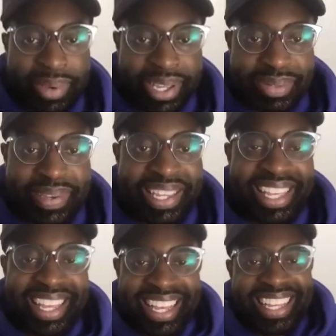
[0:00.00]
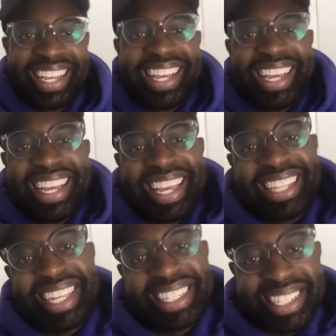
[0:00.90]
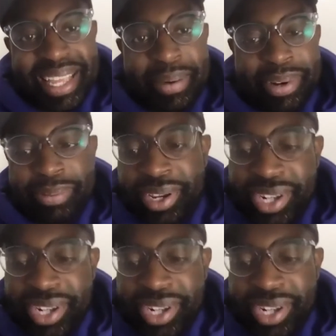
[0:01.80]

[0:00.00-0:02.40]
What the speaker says: of me. he's a celebrity, but we